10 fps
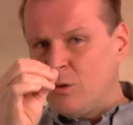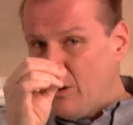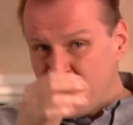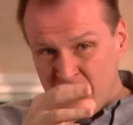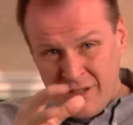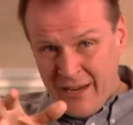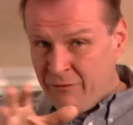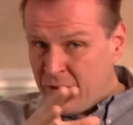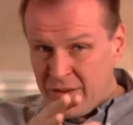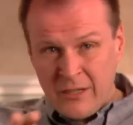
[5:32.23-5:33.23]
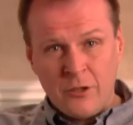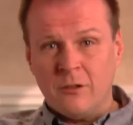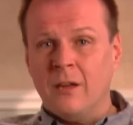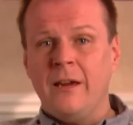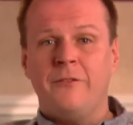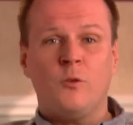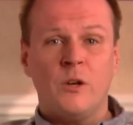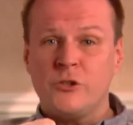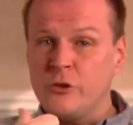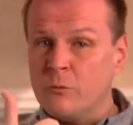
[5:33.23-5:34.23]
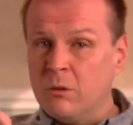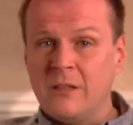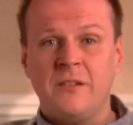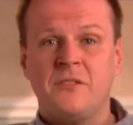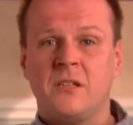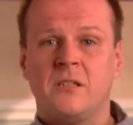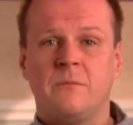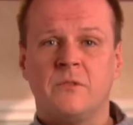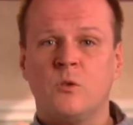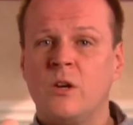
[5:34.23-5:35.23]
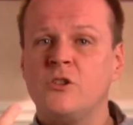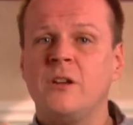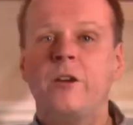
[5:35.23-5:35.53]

Question everything in your life. Question your belief systems. Question